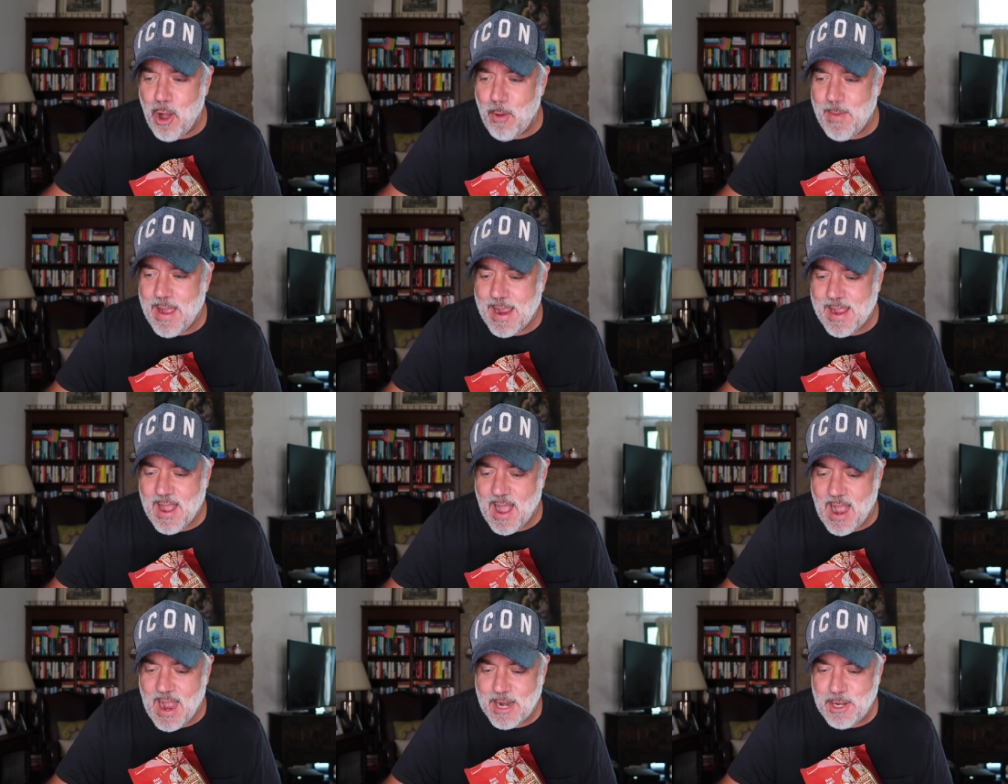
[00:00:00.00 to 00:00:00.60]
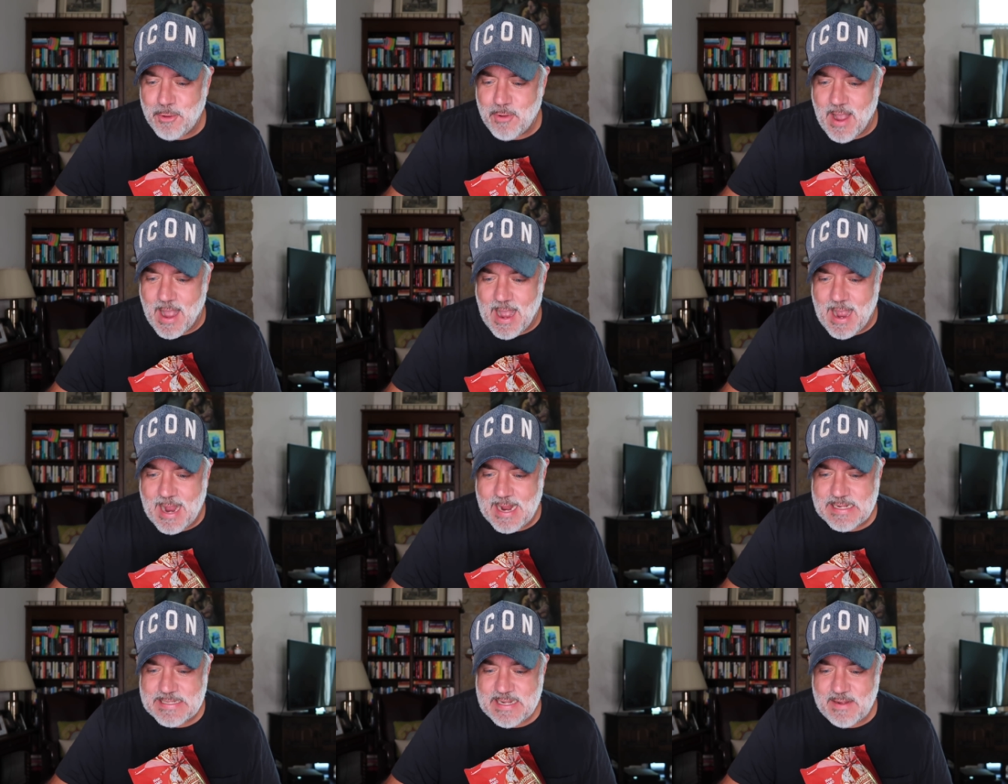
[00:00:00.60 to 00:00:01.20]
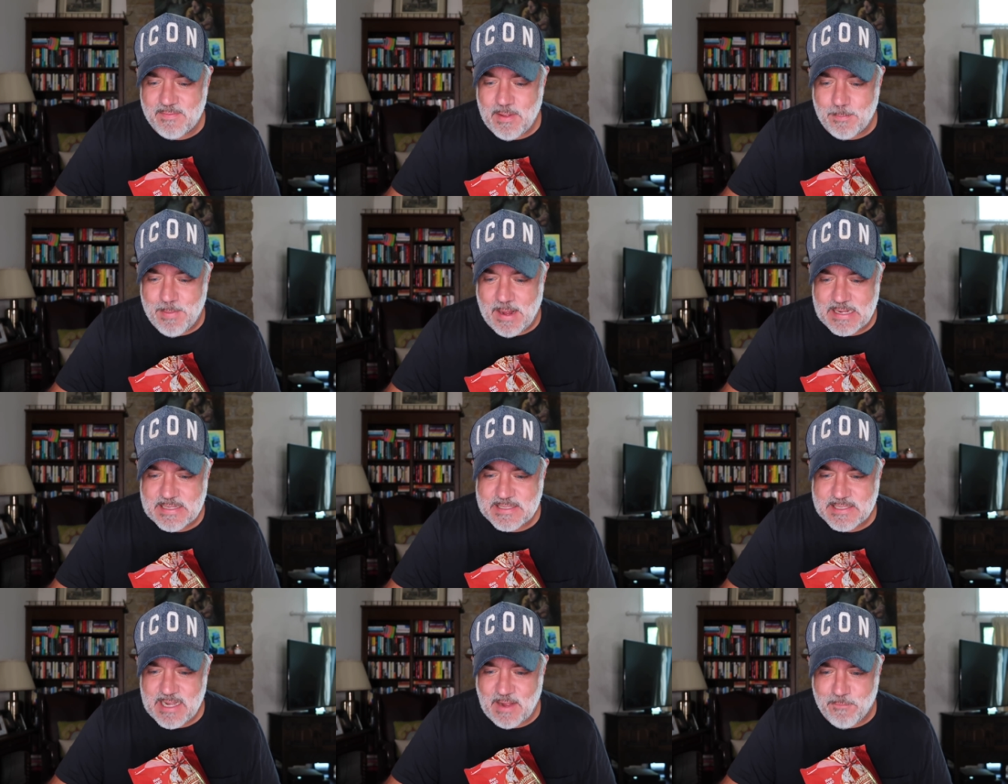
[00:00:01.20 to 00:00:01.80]
Oh my God, you guys, they have the
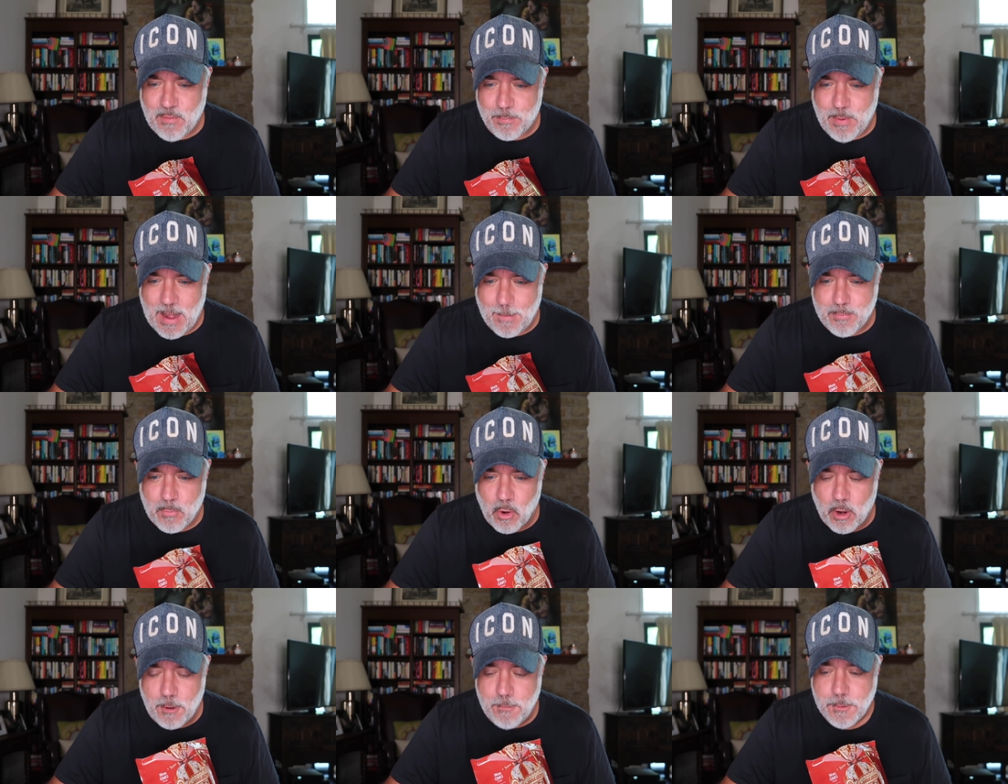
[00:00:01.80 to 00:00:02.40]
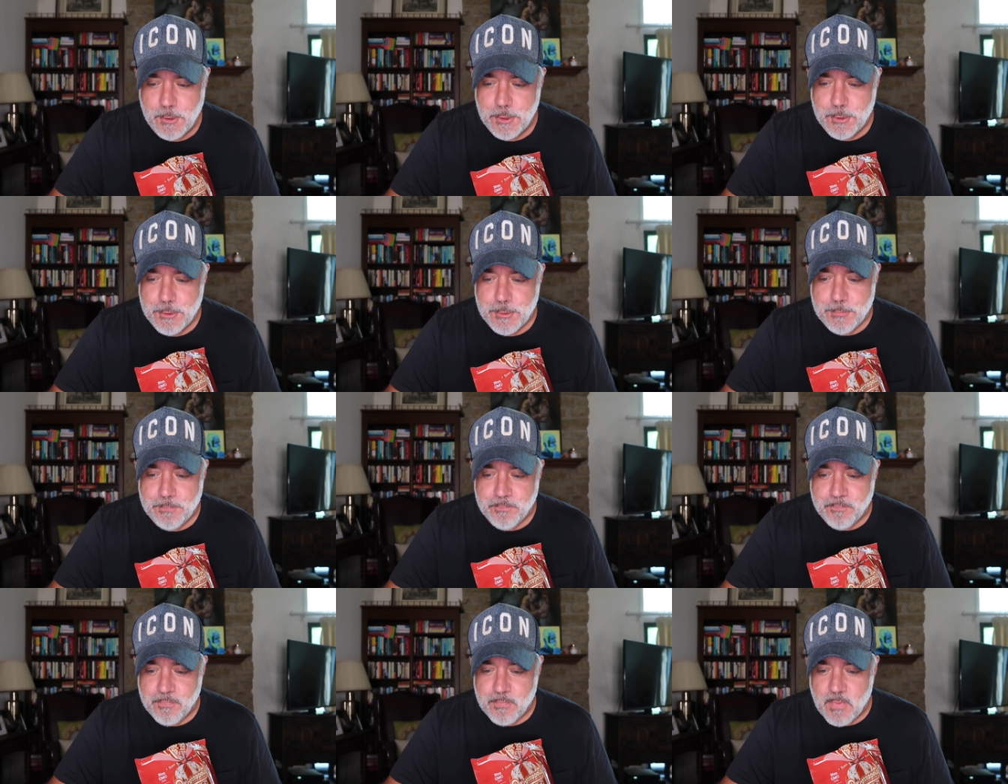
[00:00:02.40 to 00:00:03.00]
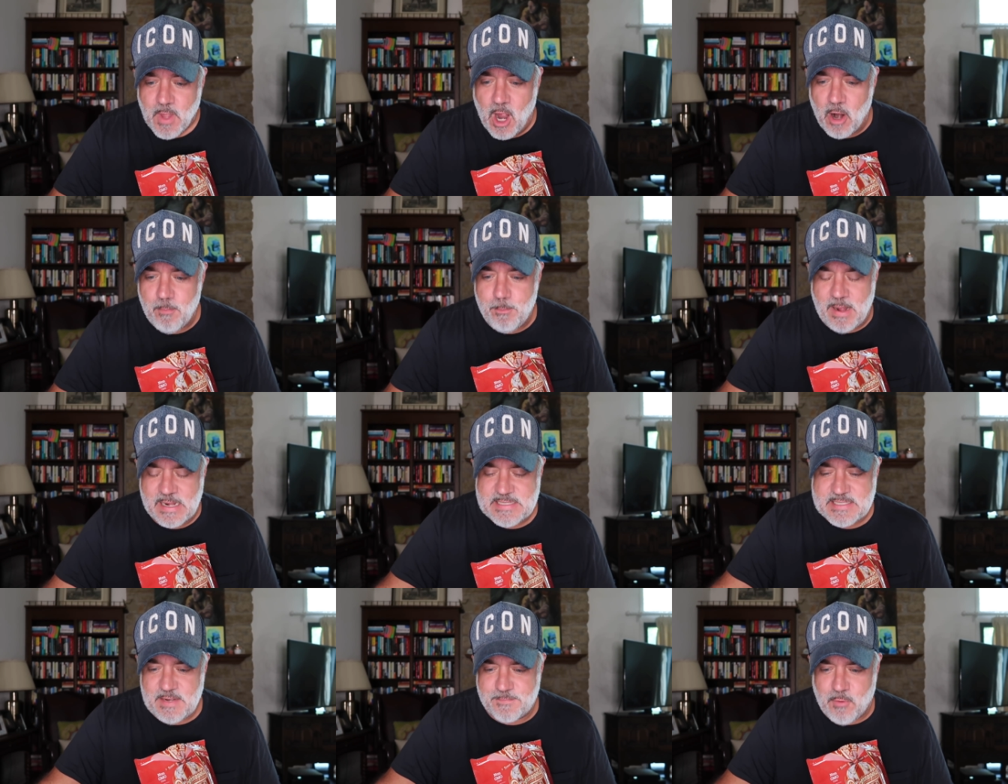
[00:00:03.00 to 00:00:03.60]
best stuff for popcorn, or
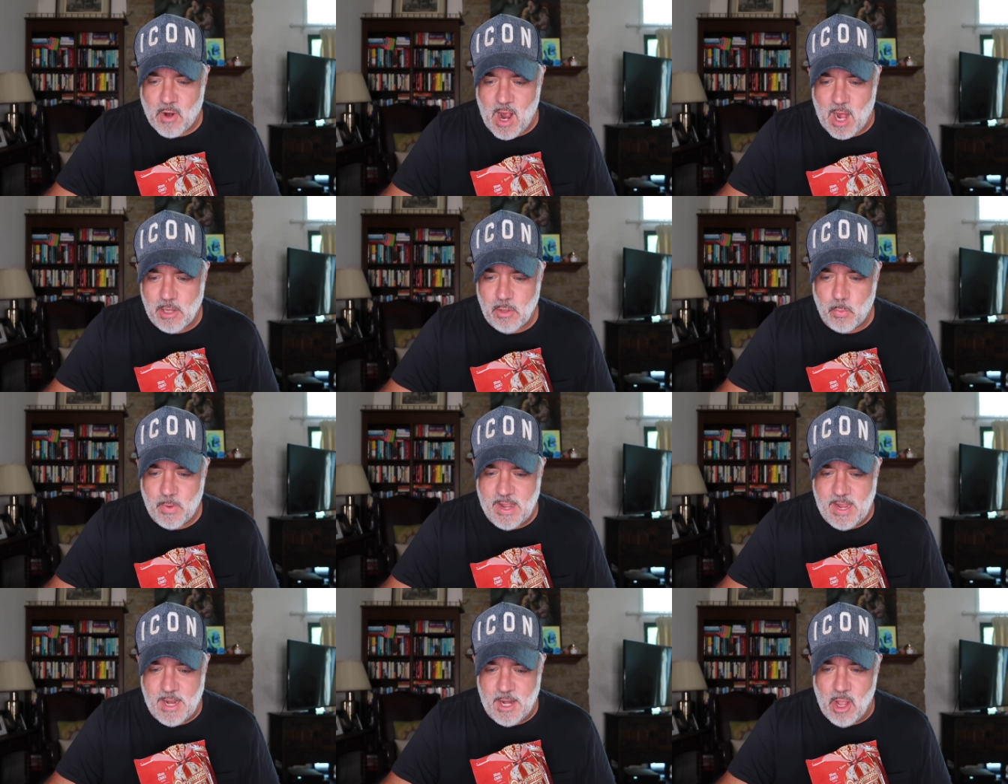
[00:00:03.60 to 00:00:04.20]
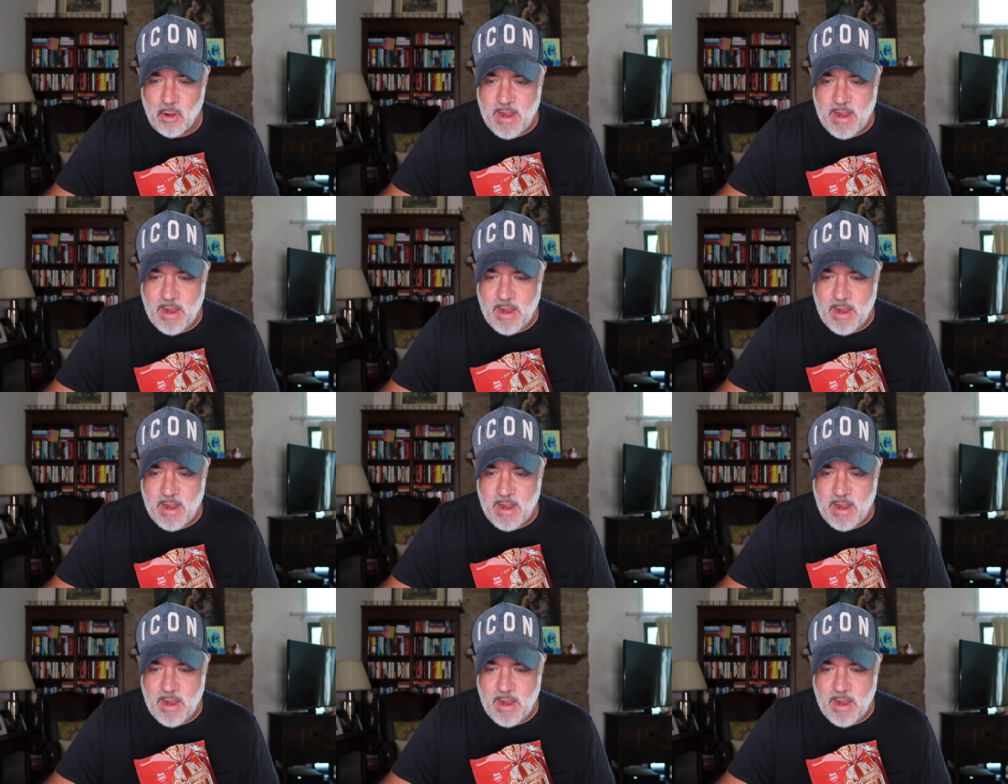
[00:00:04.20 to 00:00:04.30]
best stuff for Halloween.